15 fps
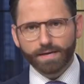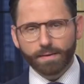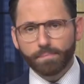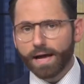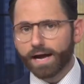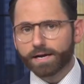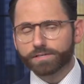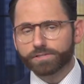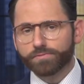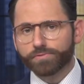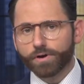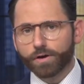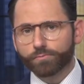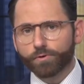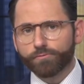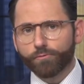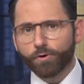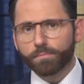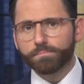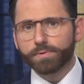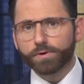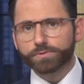A package of gun
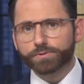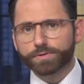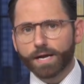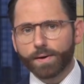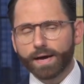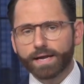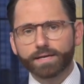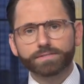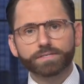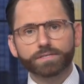reform bills are now headed